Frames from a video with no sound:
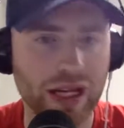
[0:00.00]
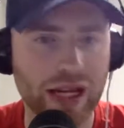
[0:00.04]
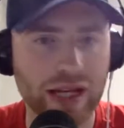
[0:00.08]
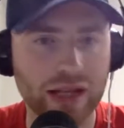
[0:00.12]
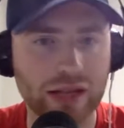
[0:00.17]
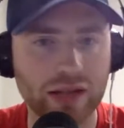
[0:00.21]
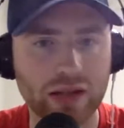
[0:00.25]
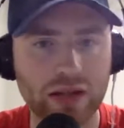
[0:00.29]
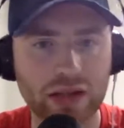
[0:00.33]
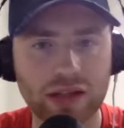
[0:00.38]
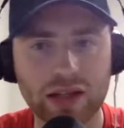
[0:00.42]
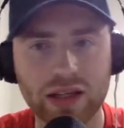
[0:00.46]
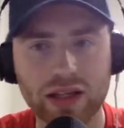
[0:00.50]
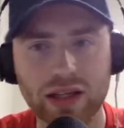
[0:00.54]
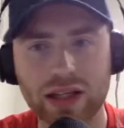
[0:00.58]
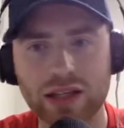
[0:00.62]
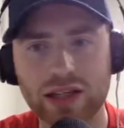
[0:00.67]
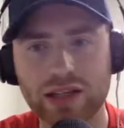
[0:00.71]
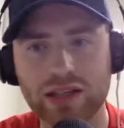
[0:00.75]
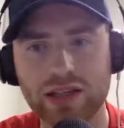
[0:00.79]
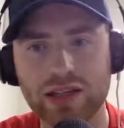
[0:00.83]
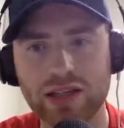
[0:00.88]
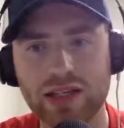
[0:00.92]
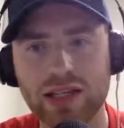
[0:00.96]
And
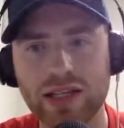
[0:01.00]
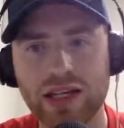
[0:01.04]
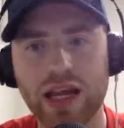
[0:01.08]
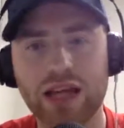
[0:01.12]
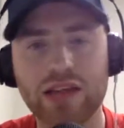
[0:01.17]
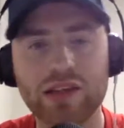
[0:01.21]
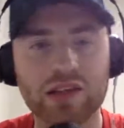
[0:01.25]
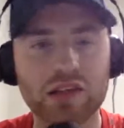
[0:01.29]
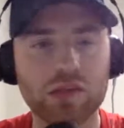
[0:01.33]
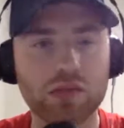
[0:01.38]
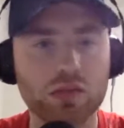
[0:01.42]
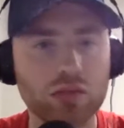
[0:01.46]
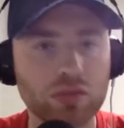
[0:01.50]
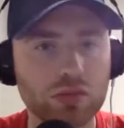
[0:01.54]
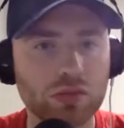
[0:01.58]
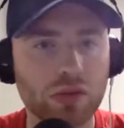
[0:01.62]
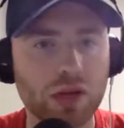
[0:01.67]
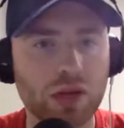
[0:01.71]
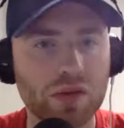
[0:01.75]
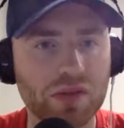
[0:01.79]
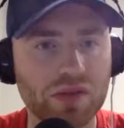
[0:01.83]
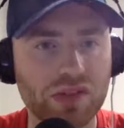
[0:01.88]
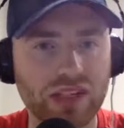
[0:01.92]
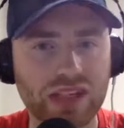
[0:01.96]
he had some good
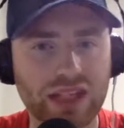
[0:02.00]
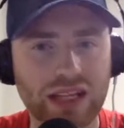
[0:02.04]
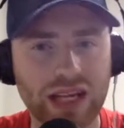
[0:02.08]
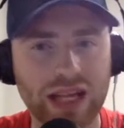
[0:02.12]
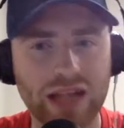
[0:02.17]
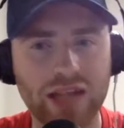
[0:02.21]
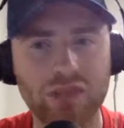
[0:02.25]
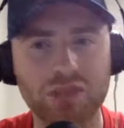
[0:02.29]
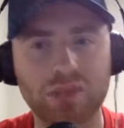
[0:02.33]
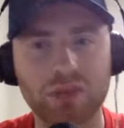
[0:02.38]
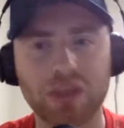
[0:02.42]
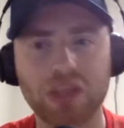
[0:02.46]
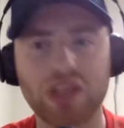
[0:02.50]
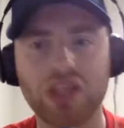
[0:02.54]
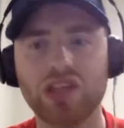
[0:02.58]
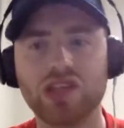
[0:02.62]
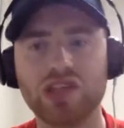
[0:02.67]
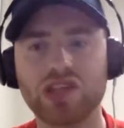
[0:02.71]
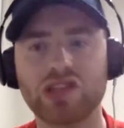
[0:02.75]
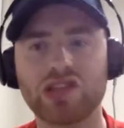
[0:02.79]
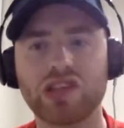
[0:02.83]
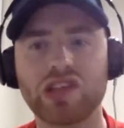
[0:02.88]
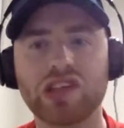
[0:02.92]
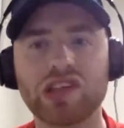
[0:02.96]
moments again, but he
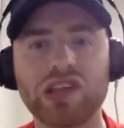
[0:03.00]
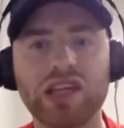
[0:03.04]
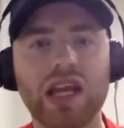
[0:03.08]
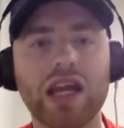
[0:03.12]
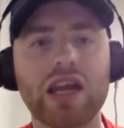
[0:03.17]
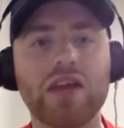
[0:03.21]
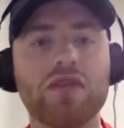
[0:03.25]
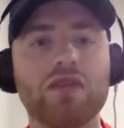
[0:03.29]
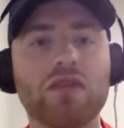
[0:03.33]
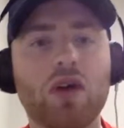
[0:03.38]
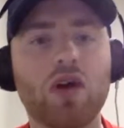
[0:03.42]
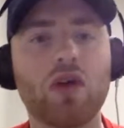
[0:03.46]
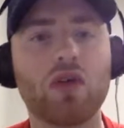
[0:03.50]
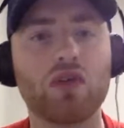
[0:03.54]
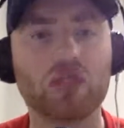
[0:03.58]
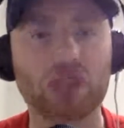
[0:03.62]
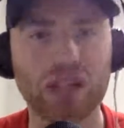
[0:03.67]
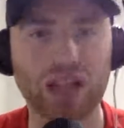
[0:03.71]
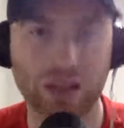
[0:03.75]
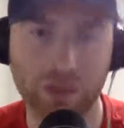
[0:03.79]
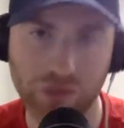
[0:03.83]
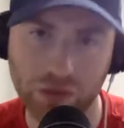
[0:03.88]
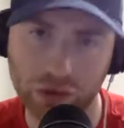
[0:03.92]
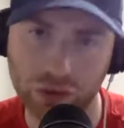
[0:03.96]
just doesn't get involved
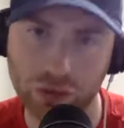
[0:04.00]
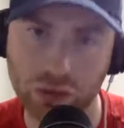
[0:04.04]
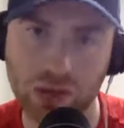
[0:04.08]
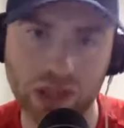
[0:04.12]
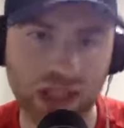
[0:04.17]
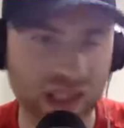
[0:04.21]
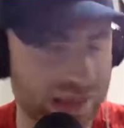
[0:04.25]
enough as well.